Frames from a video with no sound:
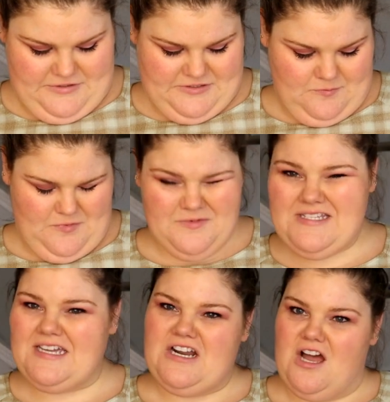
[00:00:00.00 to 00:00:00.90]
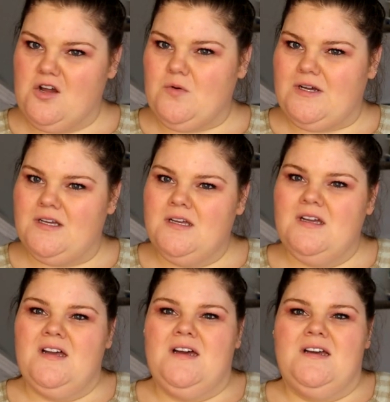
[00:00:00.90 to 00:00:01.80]
it's almost like an aqua.
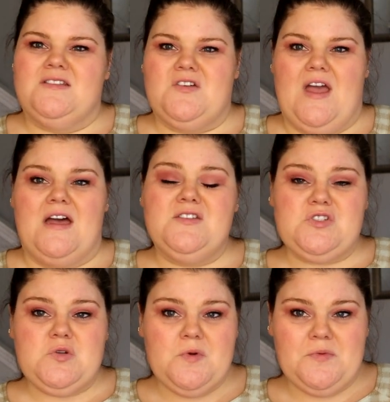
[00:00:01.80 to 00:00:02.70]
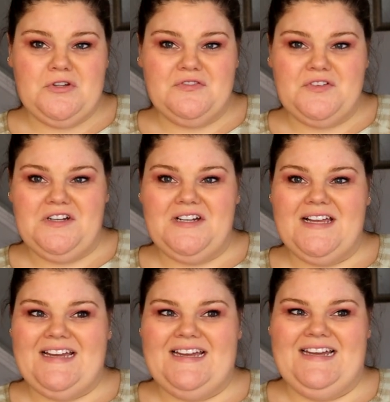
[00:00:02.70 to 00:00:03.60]
So yeah, super beautiful.
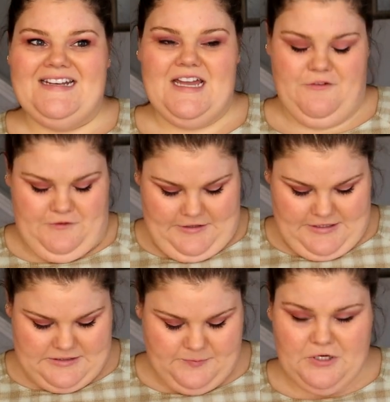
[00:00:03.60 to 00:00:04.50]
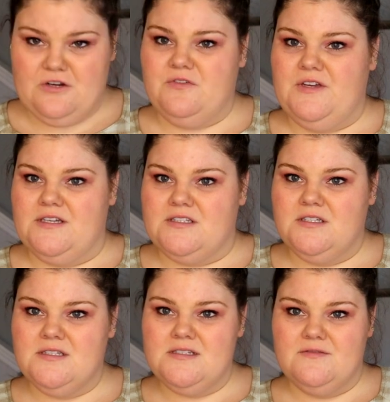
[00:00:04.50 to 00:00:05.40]
And I feel like it's perfect
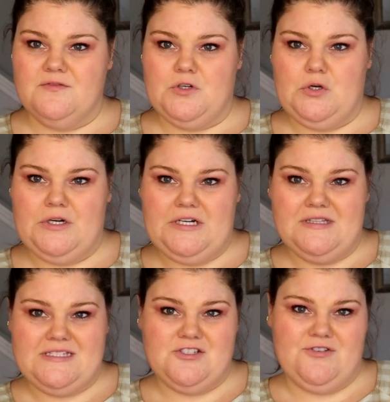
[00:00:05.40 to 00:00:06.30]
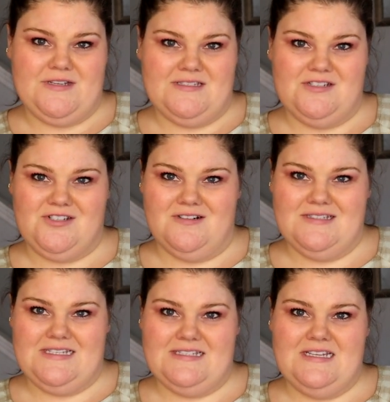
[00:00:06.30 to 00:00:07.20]
for this transitional
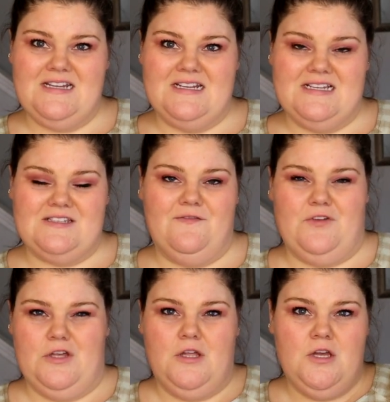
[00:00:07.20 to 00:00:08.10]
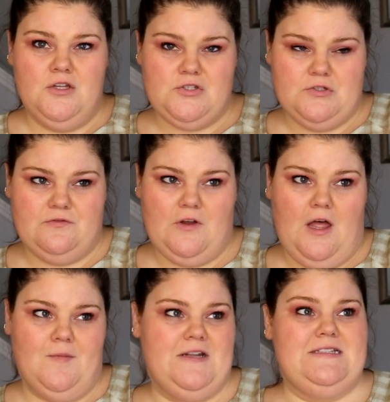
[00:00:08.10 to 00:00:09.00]
season. It doesn't feel too
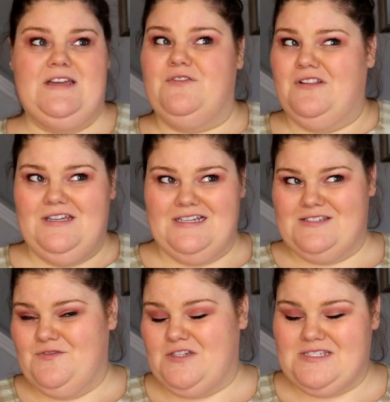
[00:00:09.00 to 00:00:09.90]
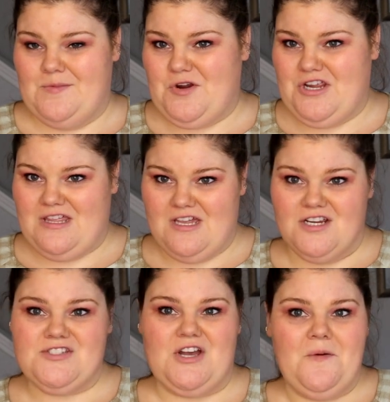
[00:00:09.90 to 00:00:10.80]
fall, but it definitely doesn't feel summer
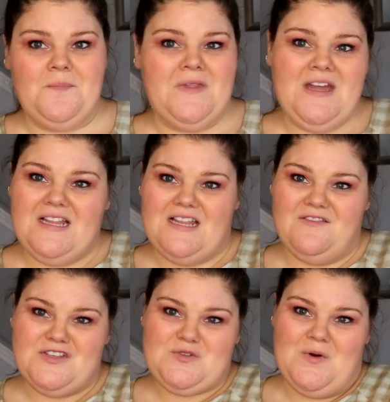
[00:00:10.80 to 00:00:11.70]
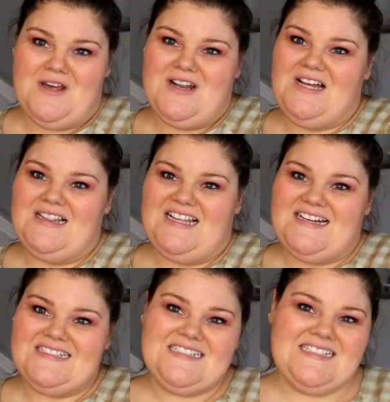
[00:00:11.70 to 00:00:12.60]
either. So love this one a
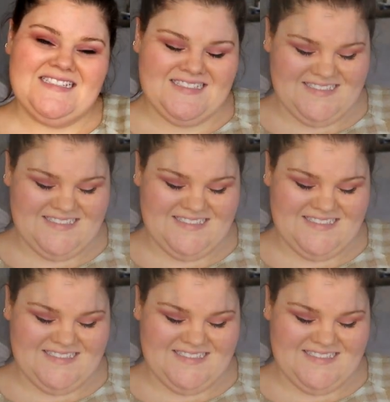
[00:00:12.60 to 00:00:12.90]
lot.